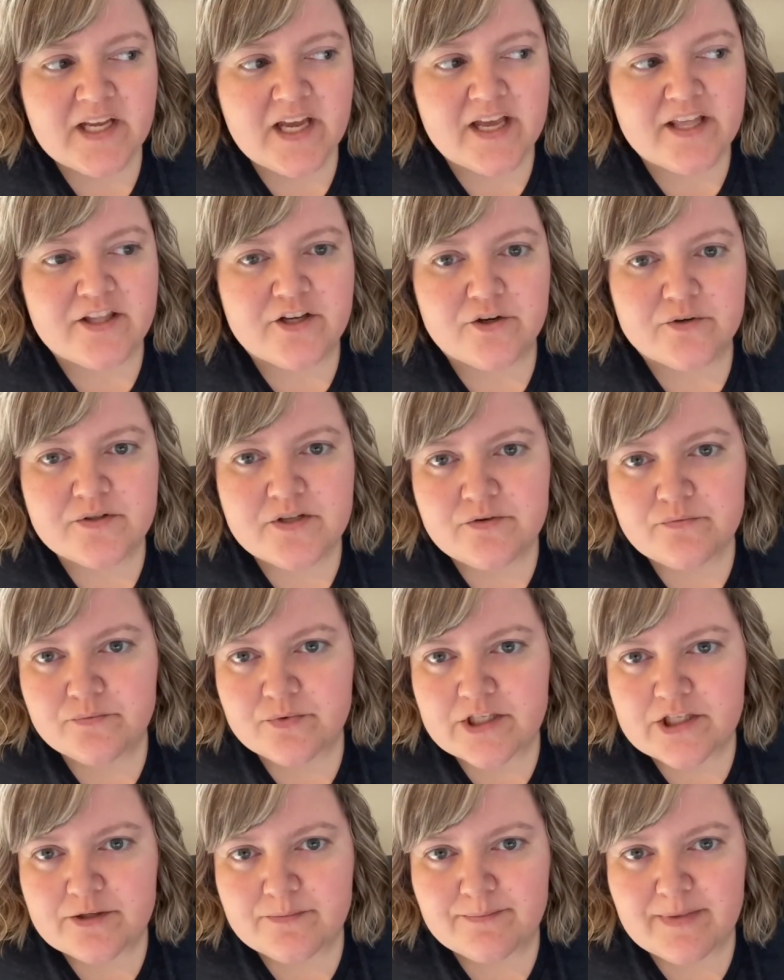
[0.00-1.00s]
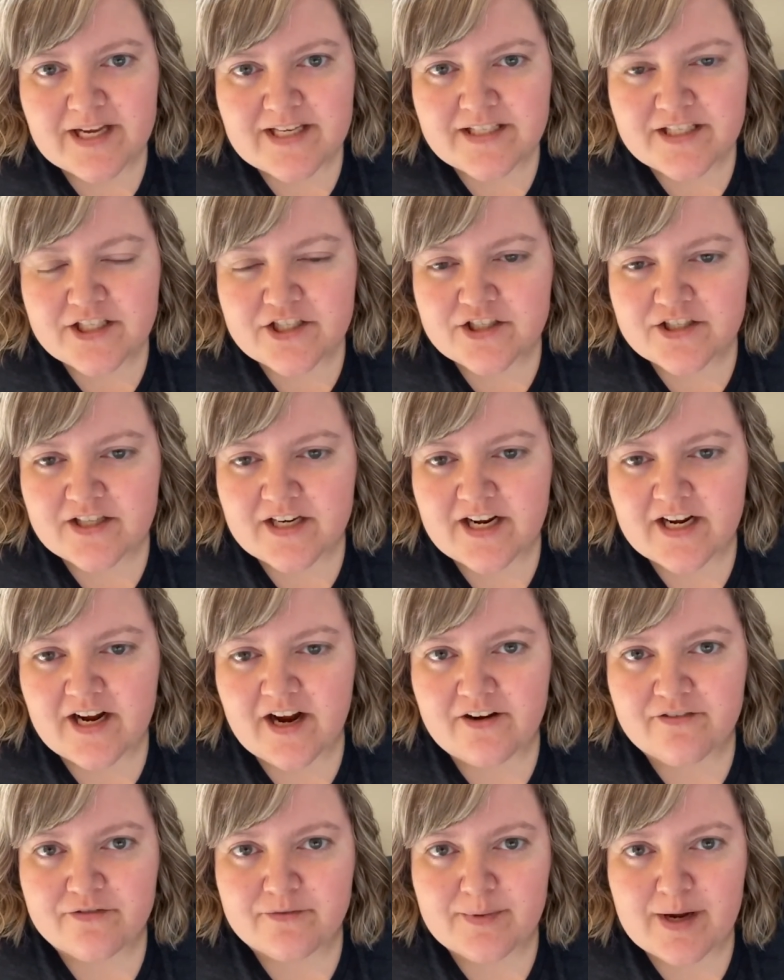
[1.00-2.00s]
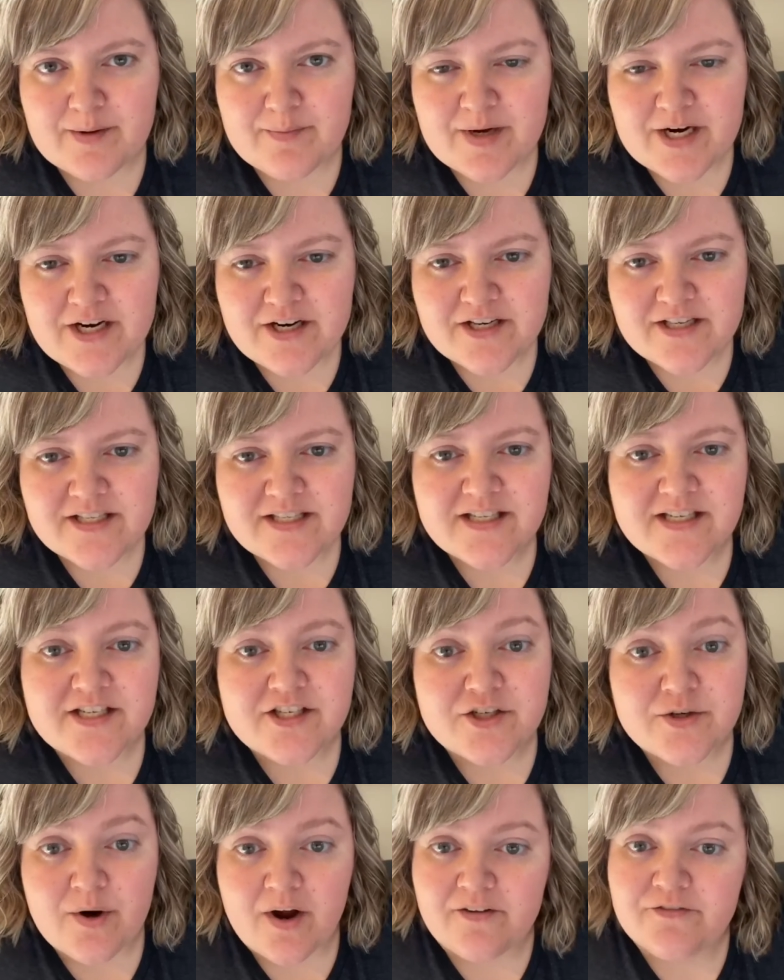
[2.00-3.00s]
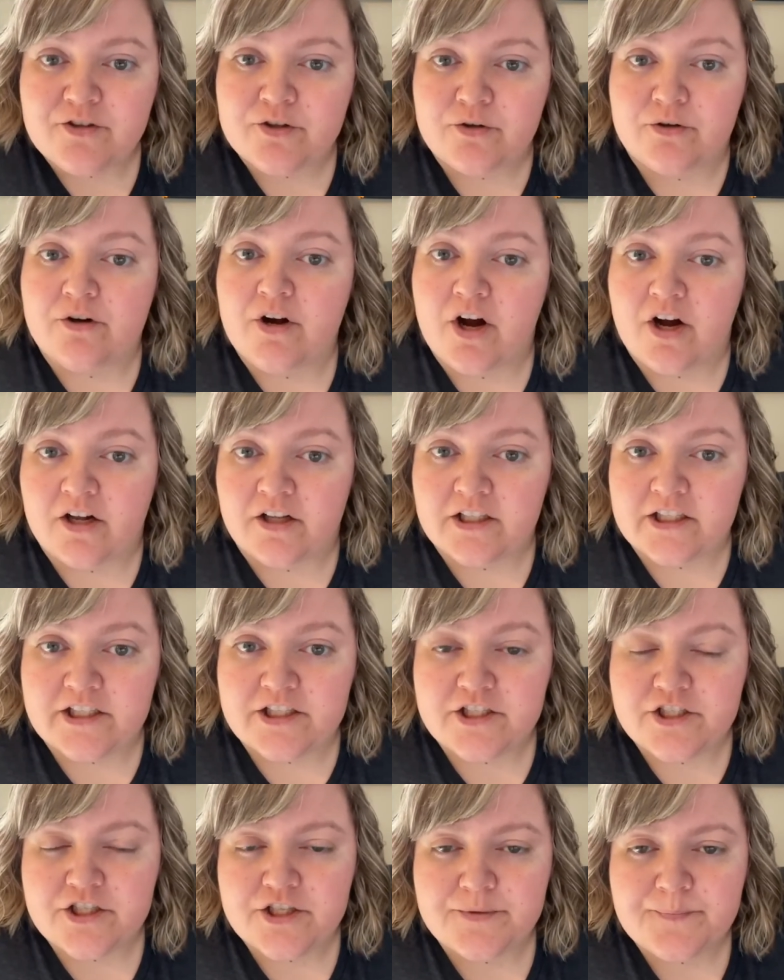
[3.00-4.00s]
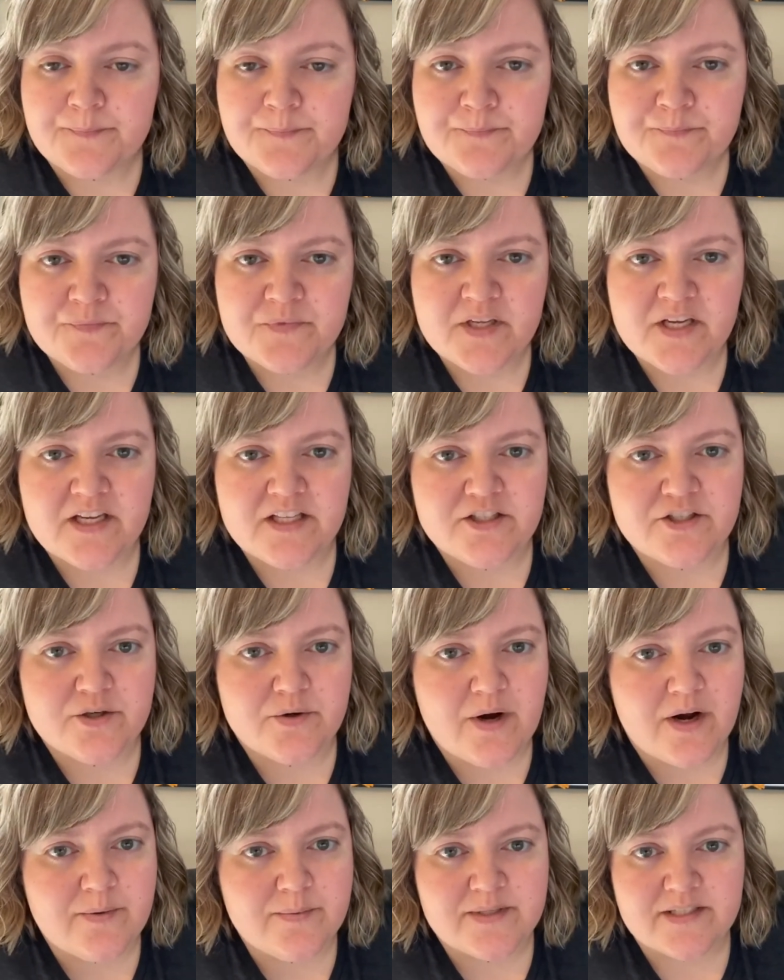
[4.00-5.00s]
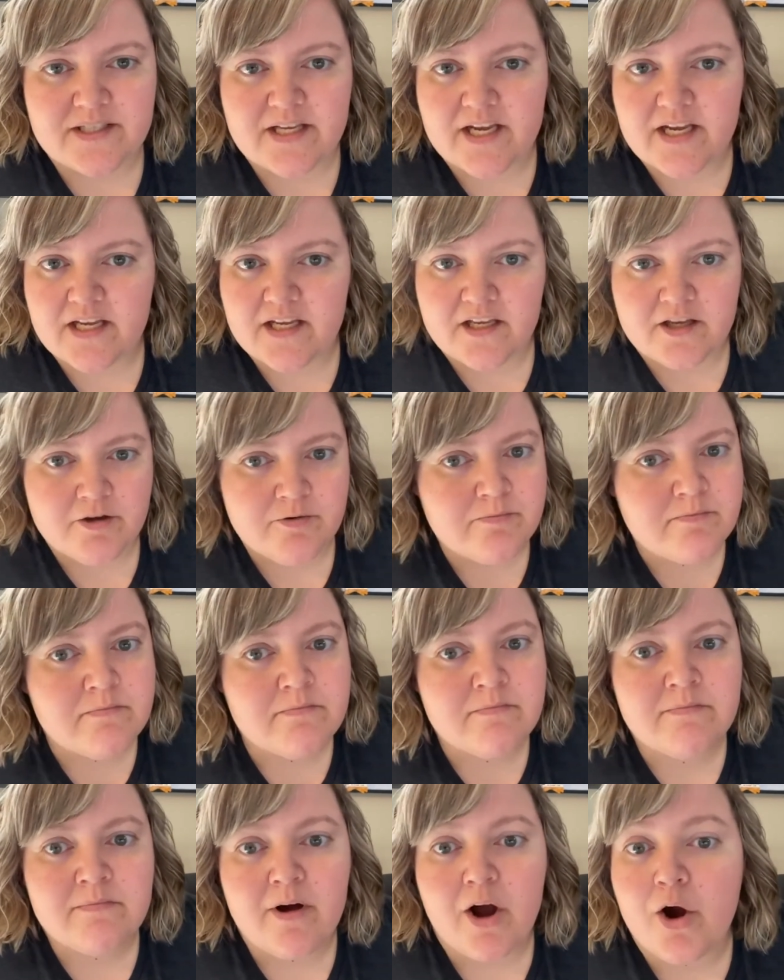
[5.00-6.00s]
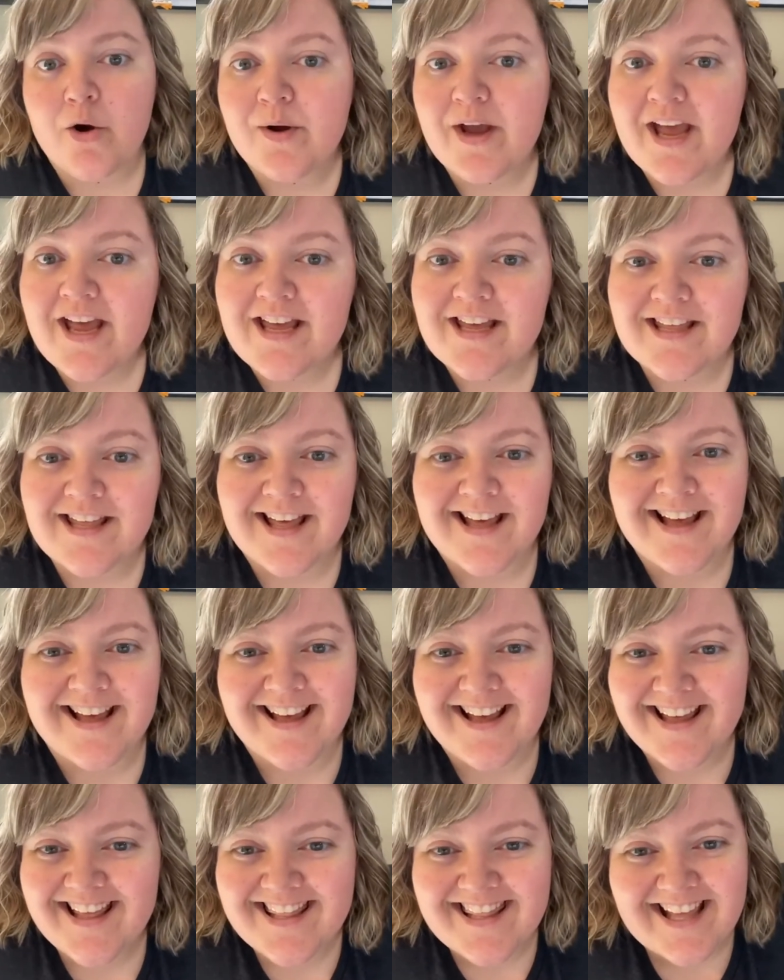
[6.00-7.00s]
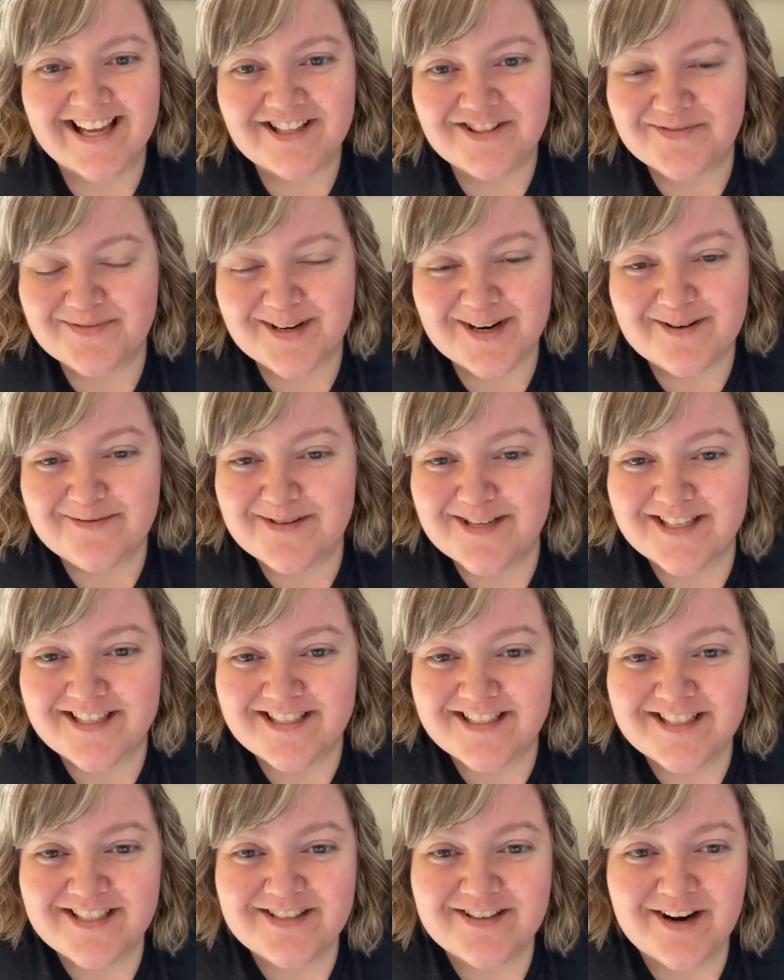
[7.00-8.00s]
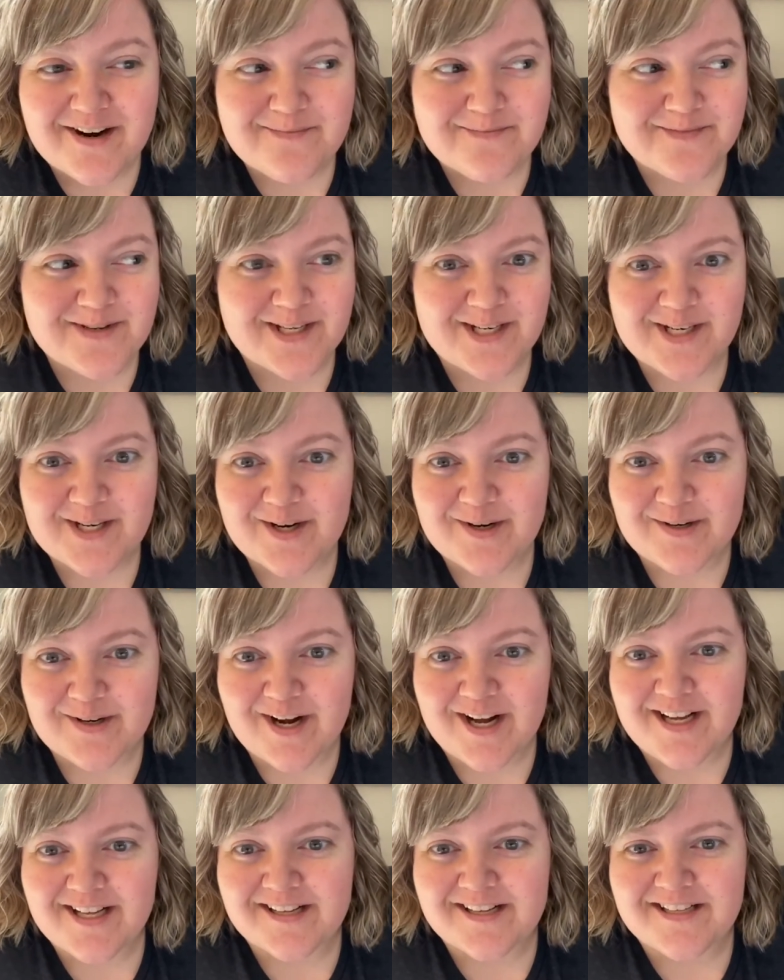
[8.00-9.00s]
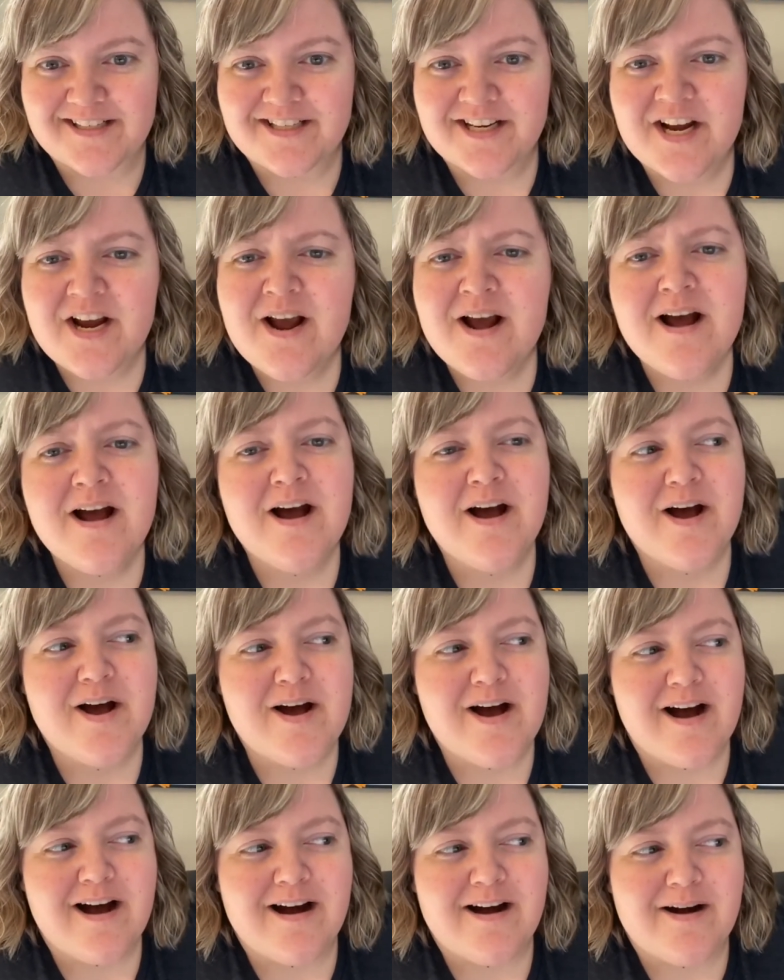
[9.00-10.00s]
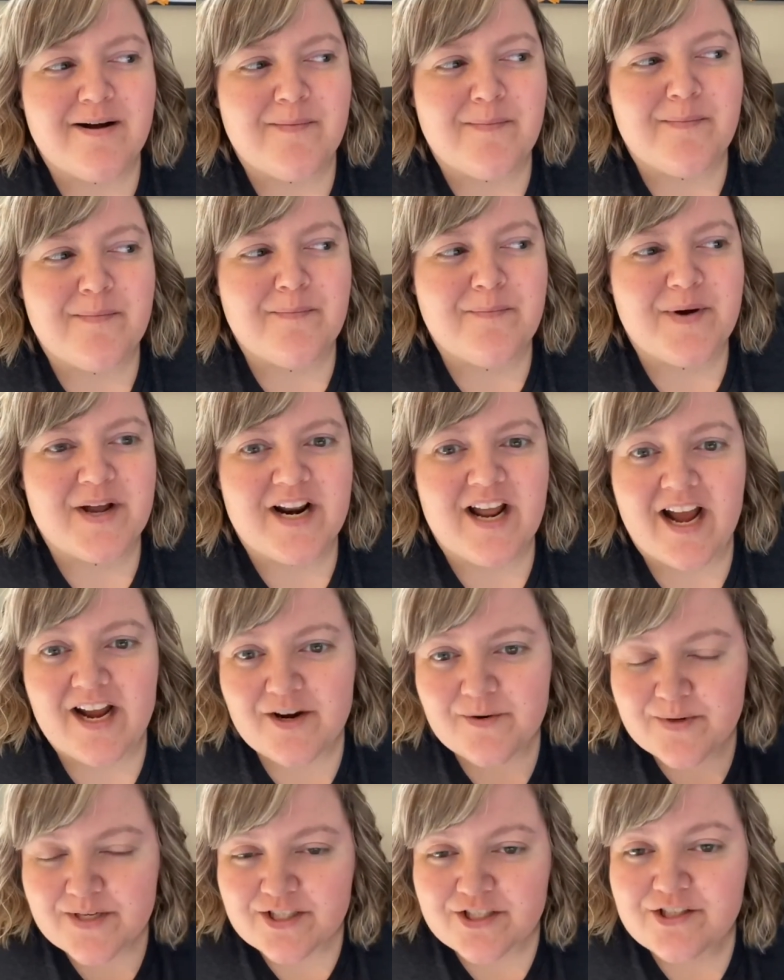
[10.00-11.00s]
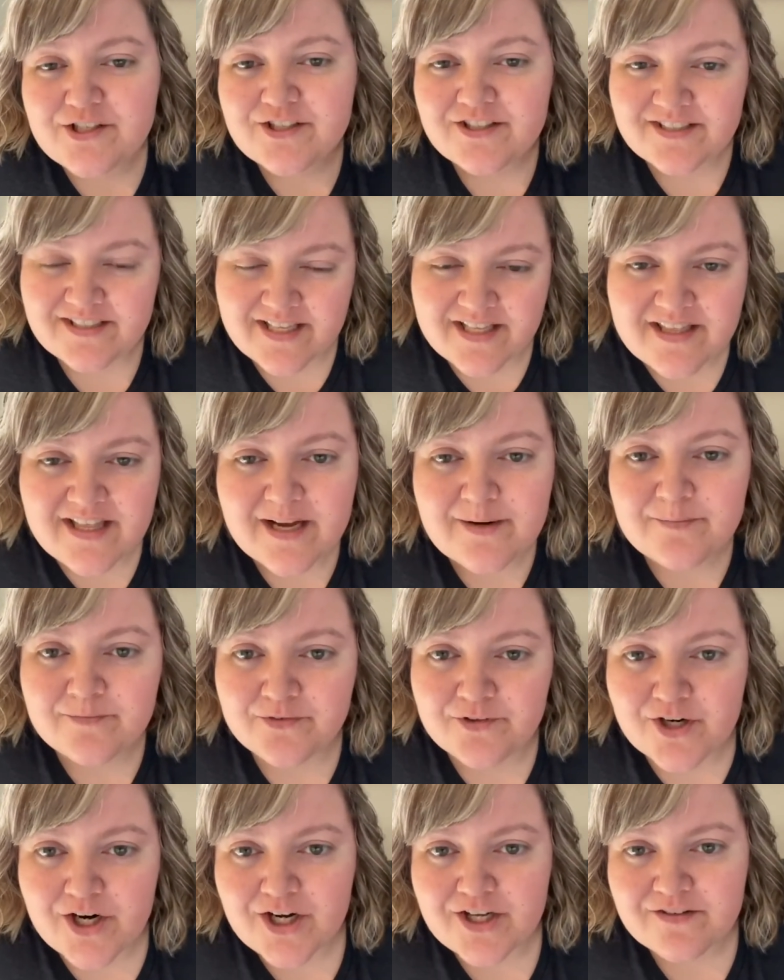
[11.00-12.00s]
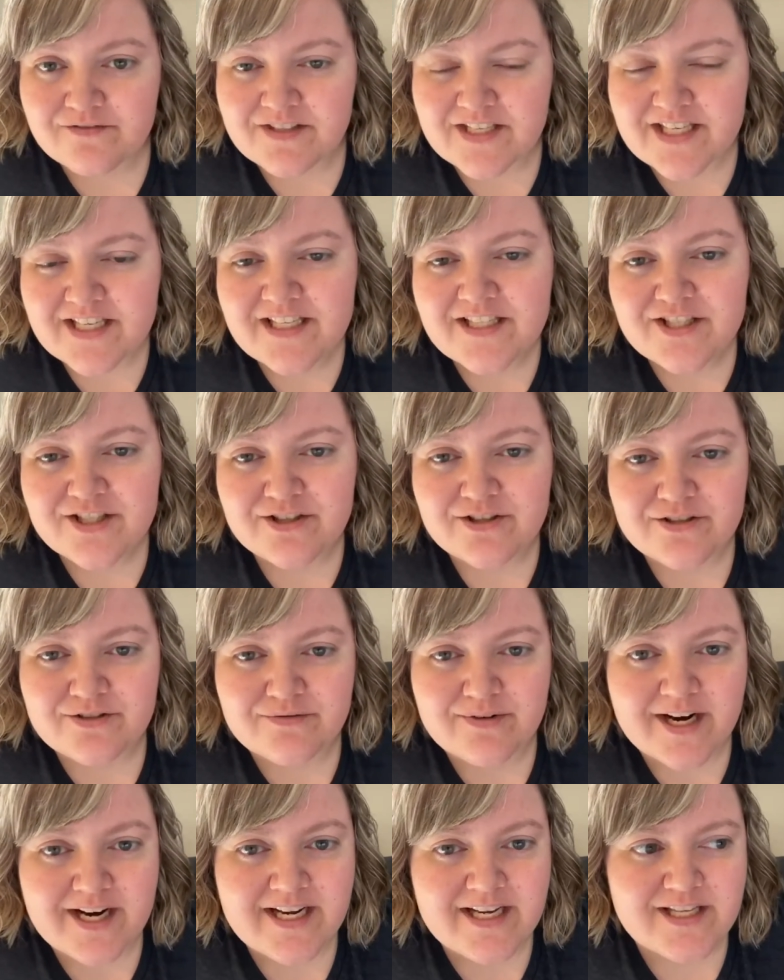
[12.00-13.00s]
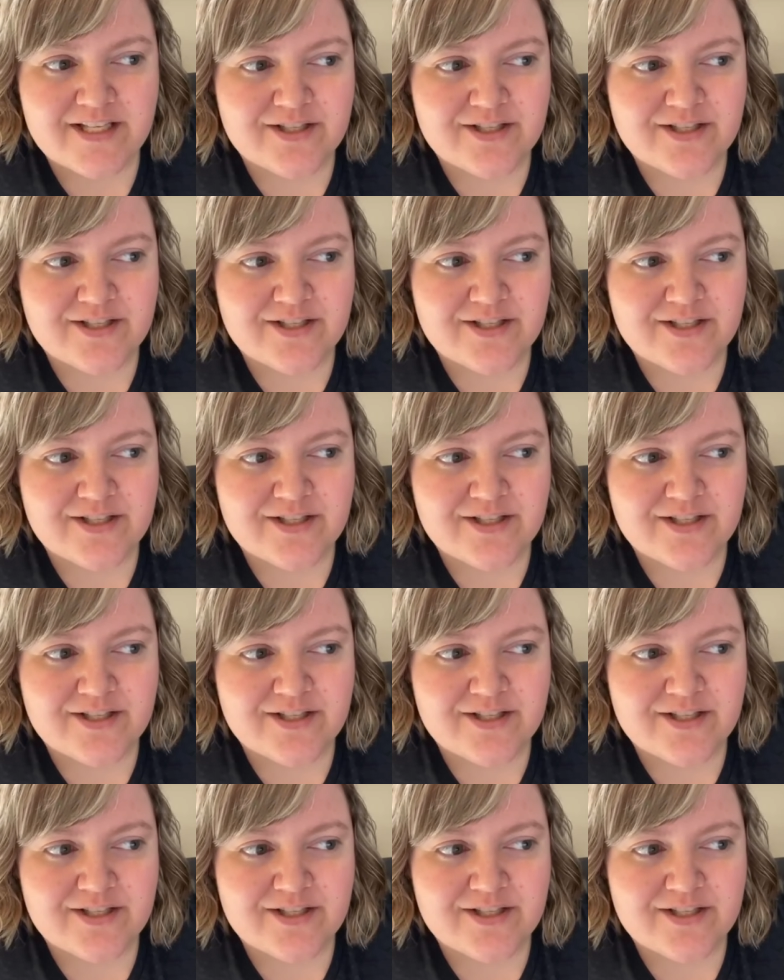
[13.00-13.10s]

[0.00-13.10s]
And the only real message that I got from my parents is you have to go to college. And so I was like, okay, and that's what I'm going to do. I'm going to go to college. But I always looked to them for all of the answers, right?